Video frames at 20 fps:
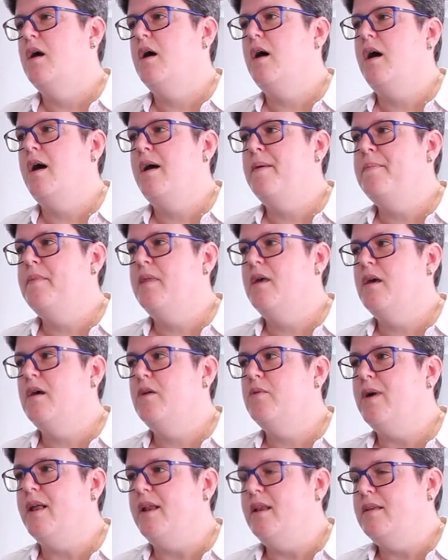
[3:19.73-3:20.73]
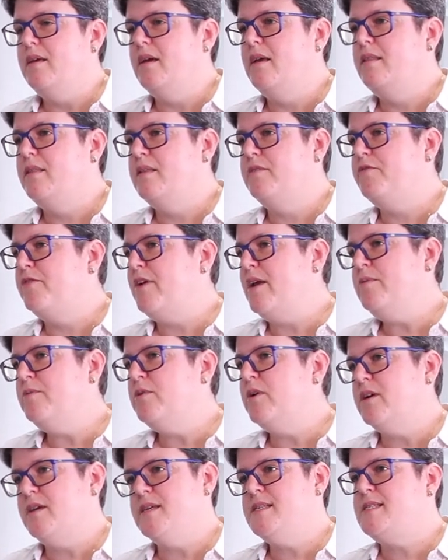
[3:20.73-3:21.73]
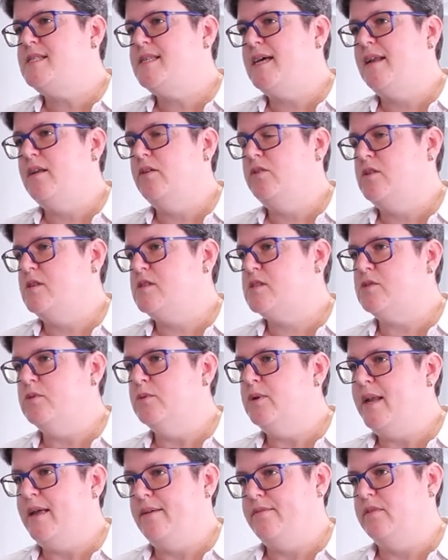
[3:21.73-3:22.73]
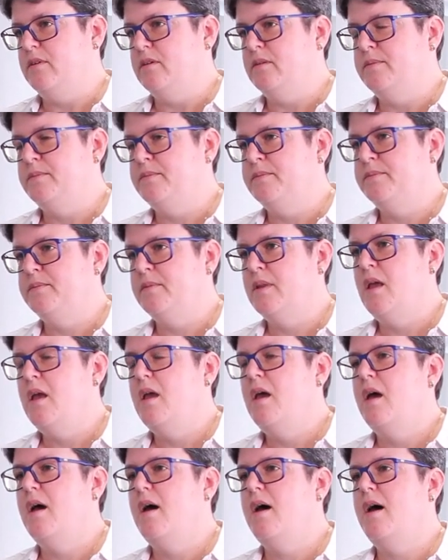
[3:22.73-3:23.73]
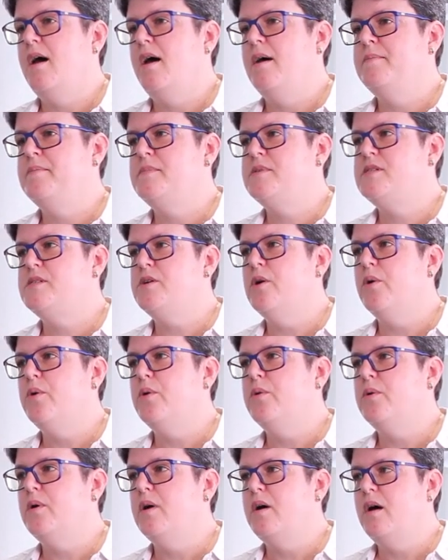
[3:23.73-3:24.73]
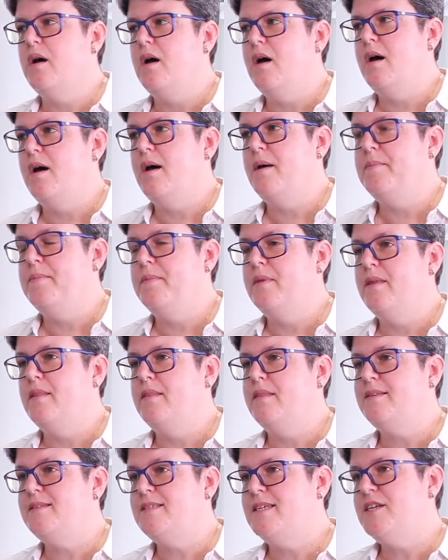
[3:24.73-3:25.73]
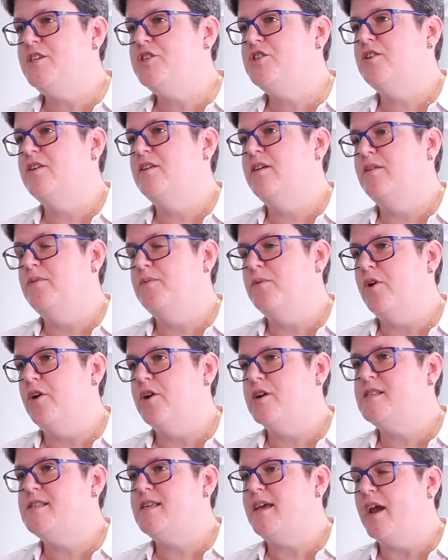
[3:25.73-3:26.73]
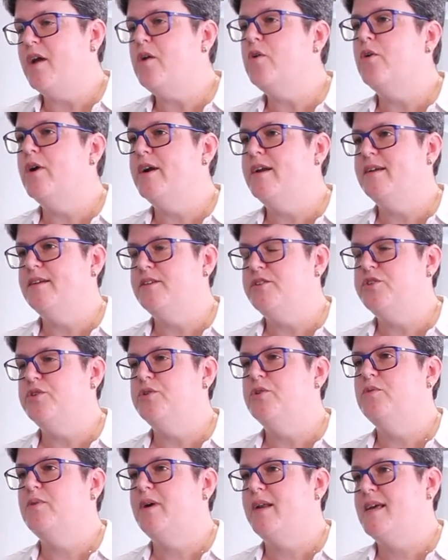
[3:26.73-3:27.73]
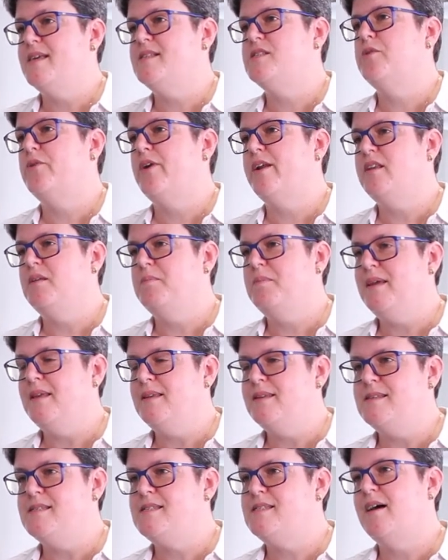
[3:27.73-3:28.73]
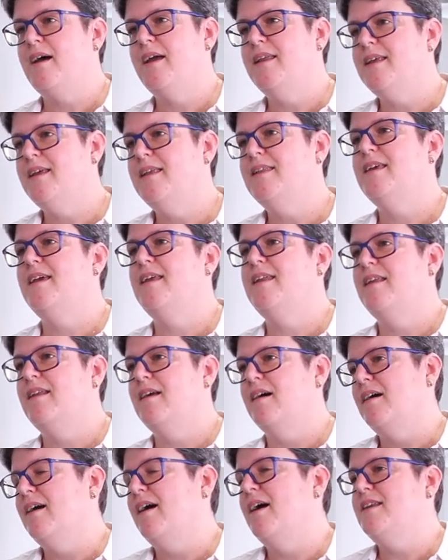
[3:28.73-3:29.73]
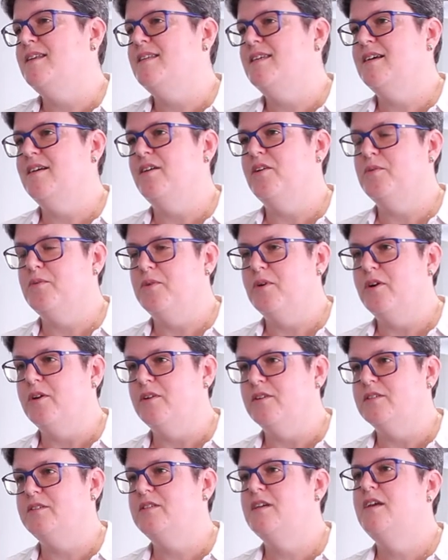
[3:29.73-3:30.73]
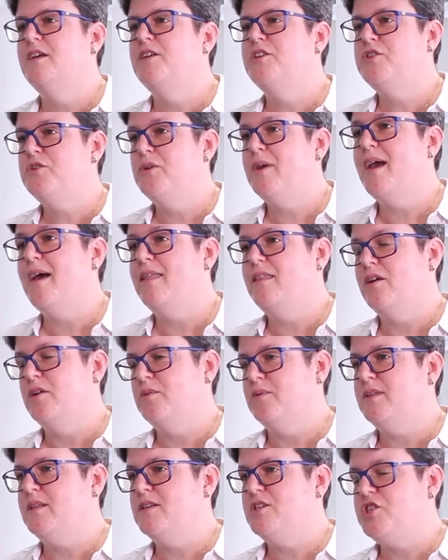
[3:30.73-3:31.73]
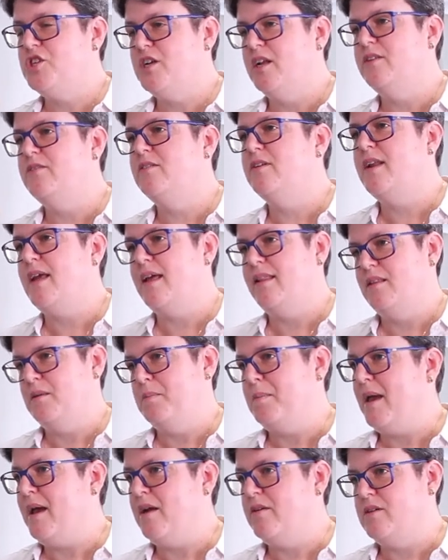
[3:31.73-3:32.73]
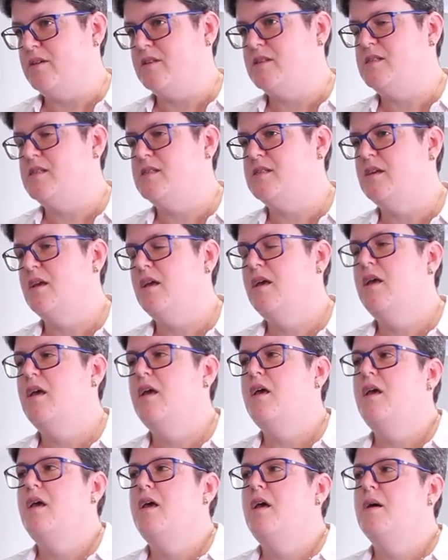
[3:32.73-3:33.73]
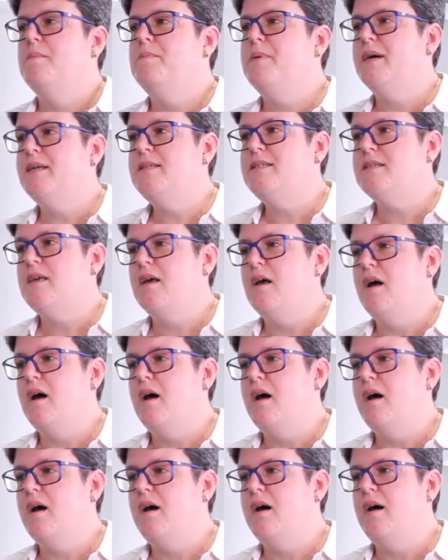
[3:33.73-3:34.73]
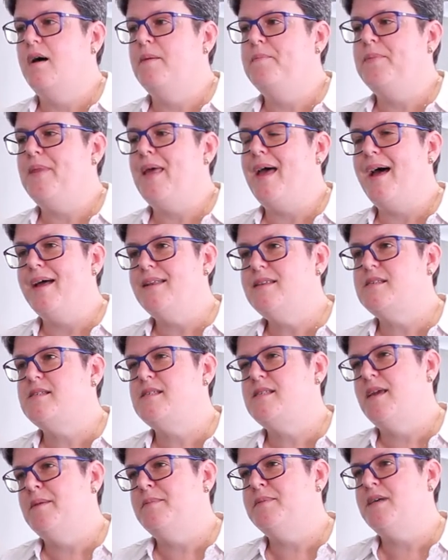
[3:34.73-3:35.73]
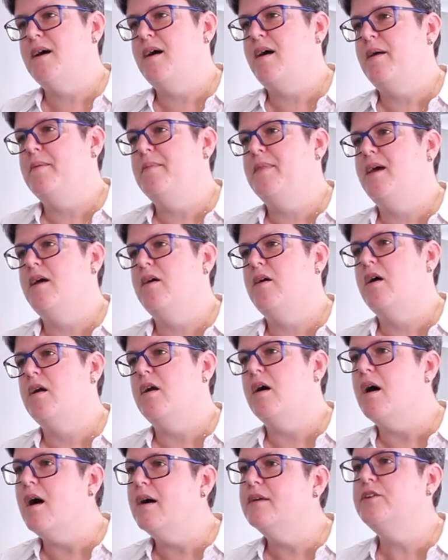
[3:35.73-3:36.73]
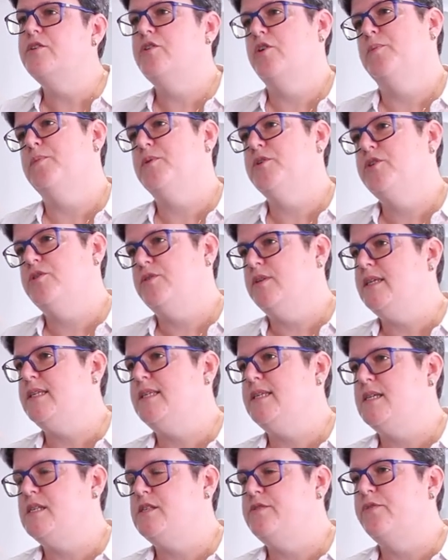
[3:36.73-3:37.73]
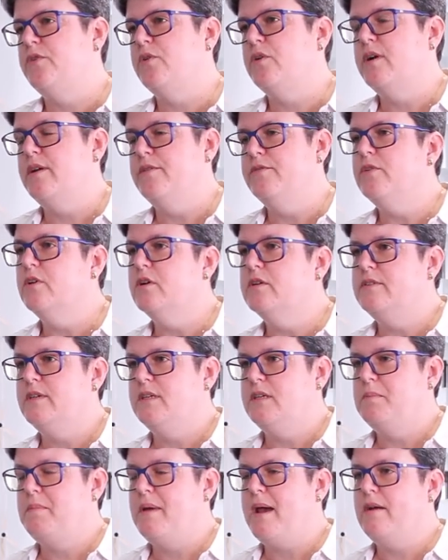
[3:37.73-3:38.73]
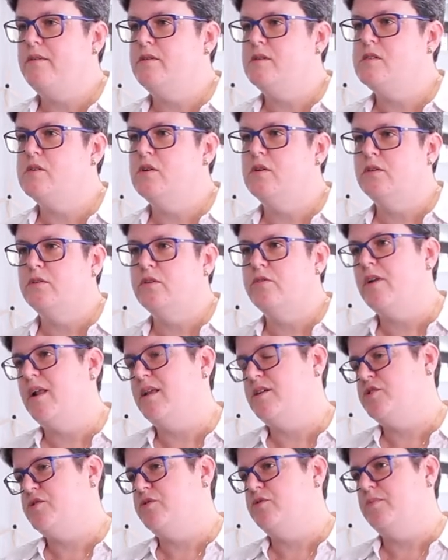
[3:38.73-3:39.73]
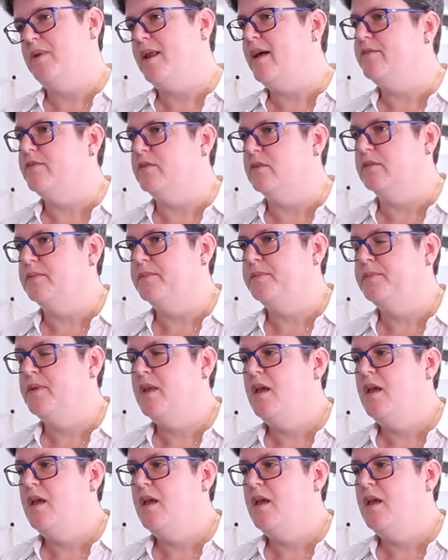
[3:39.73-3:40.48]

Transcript: Well, the framework is set on the school level. So the teacher works according to what has already been decided in an ideal world together with the children and the parents. But at the same time, there are other opportunities for involving the parents on classroom level.